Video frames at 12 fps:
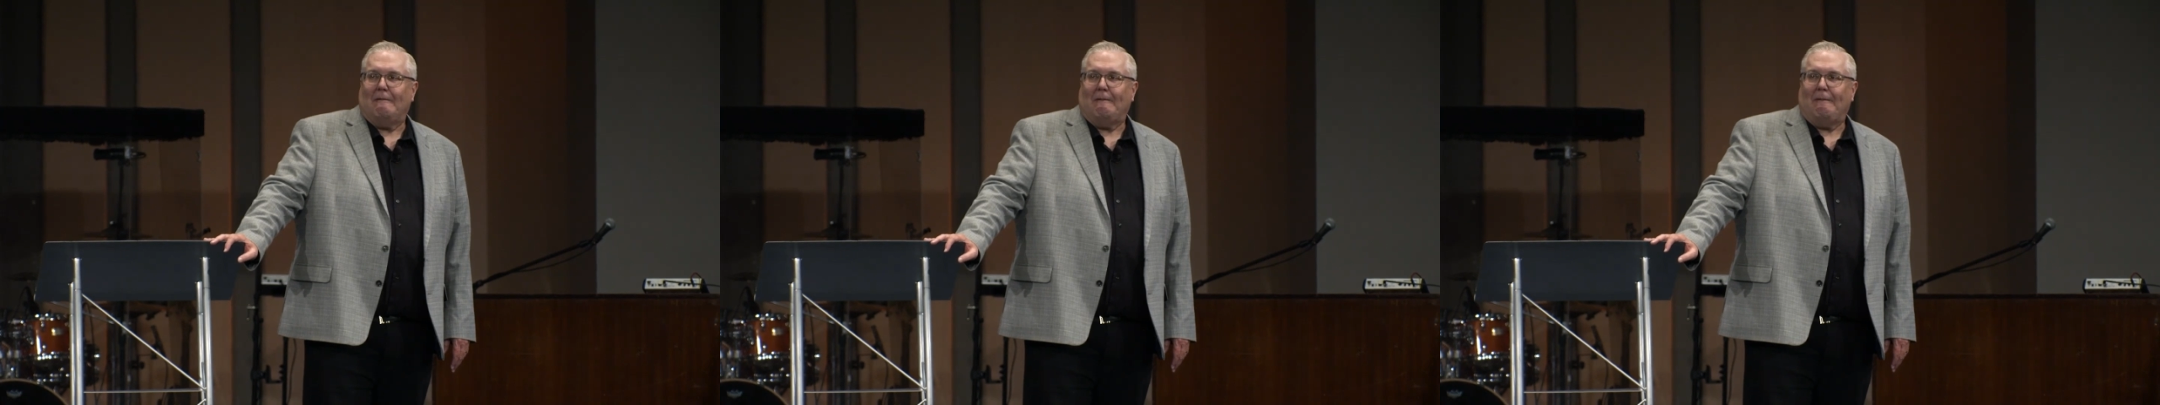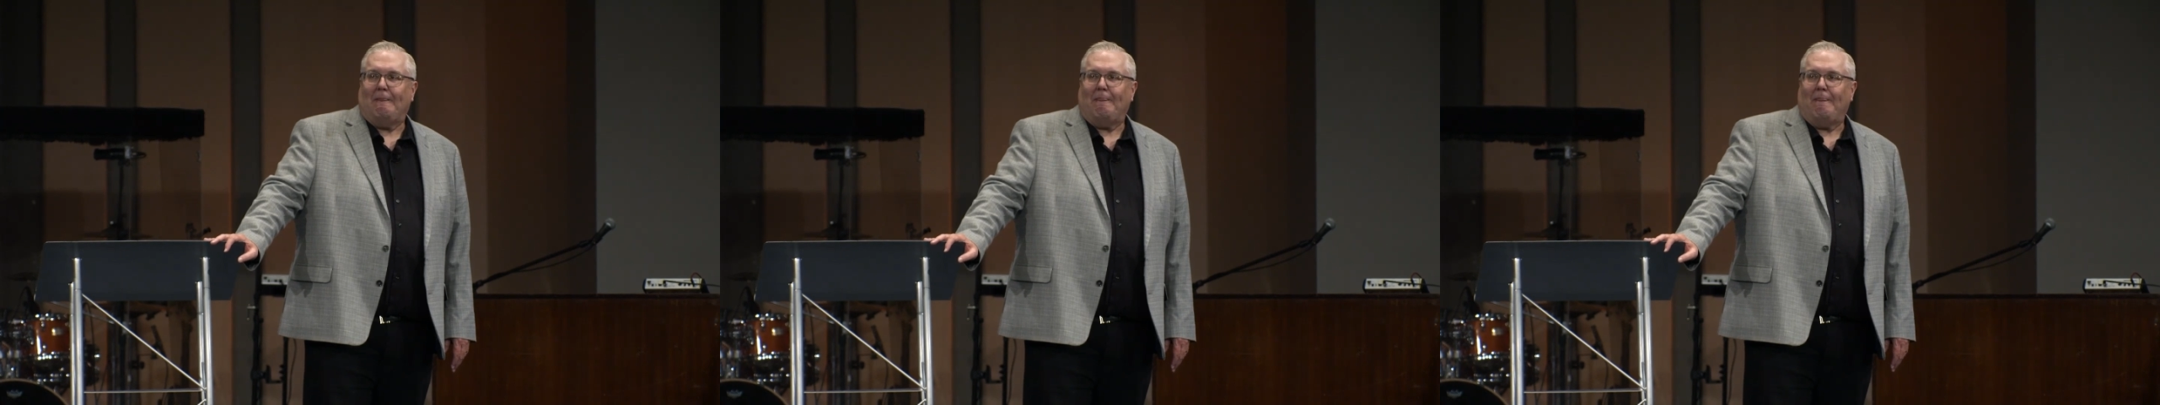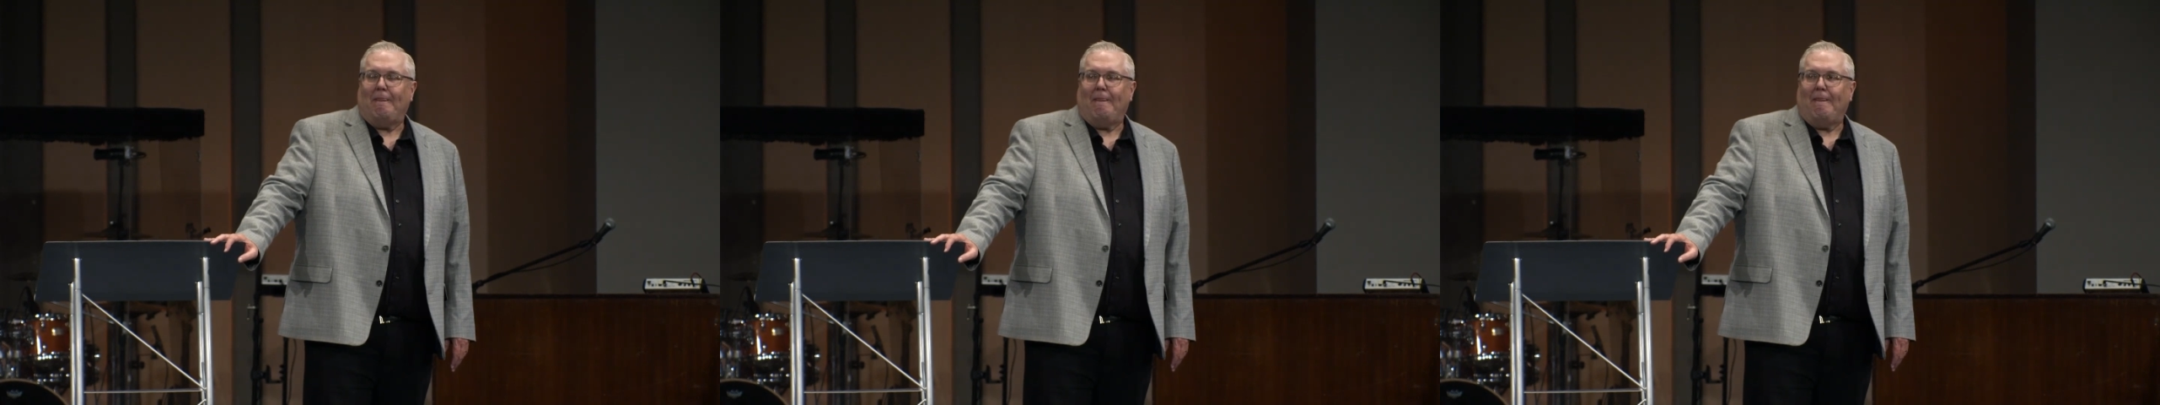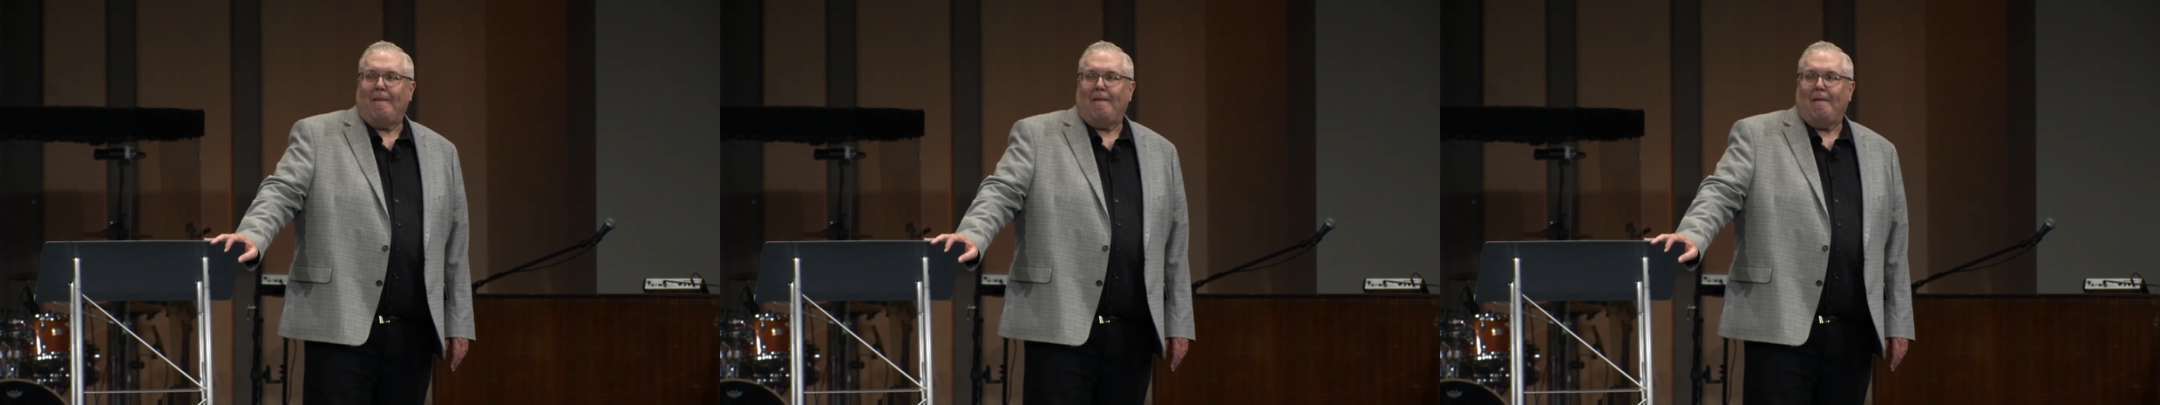
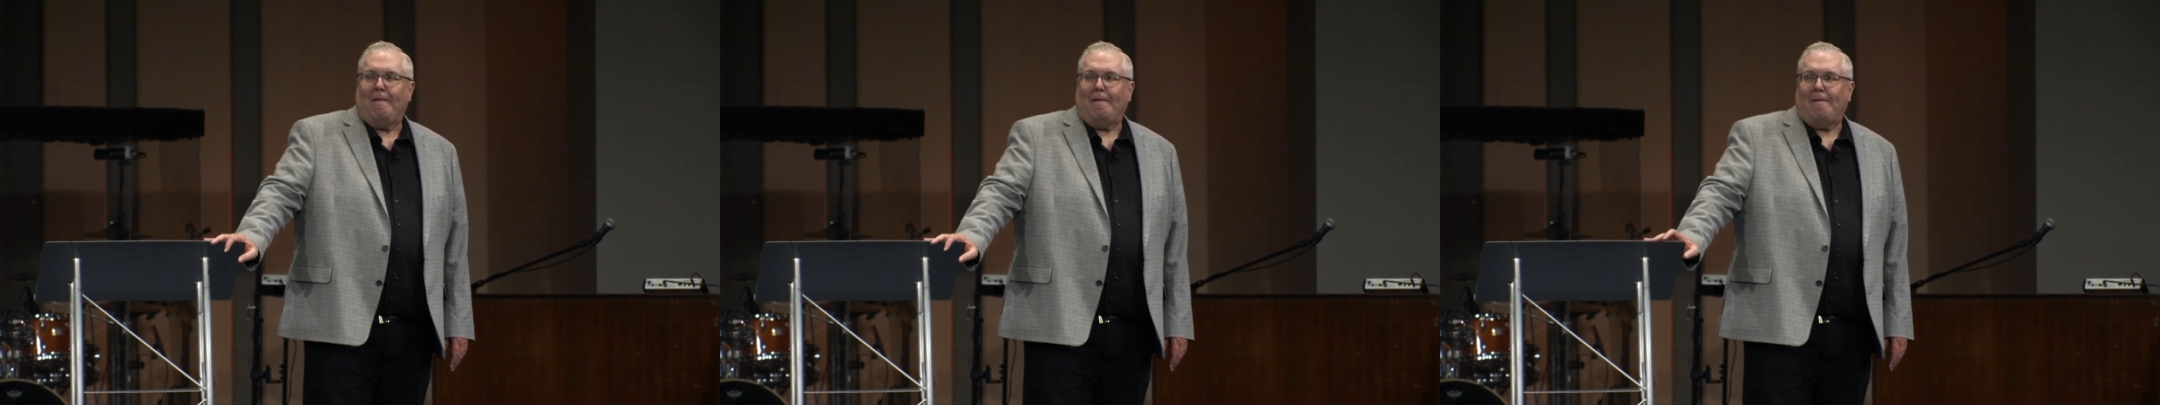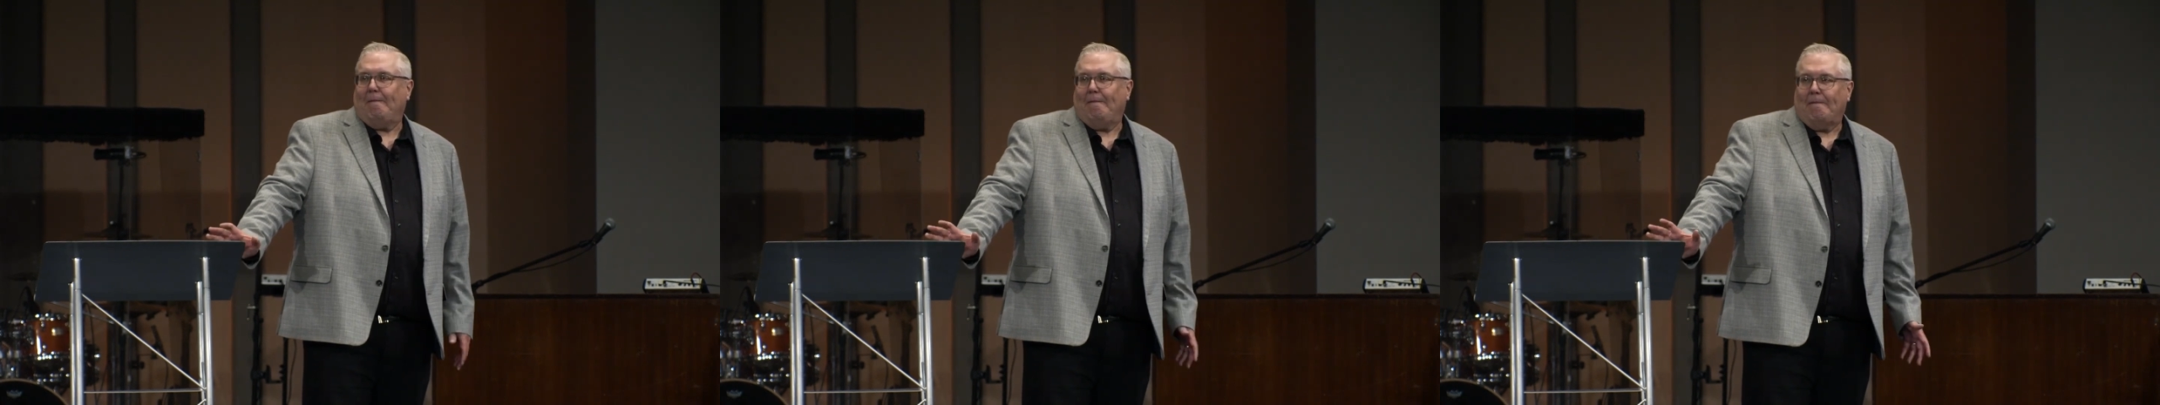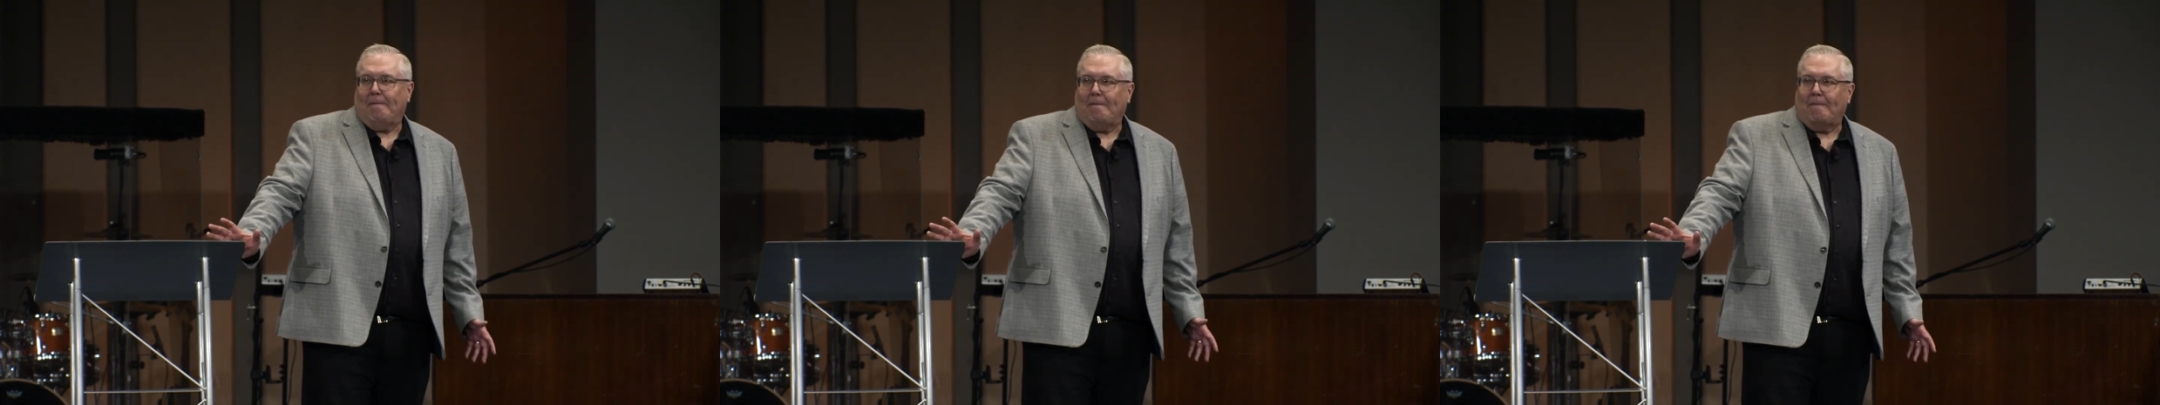Nothing is said.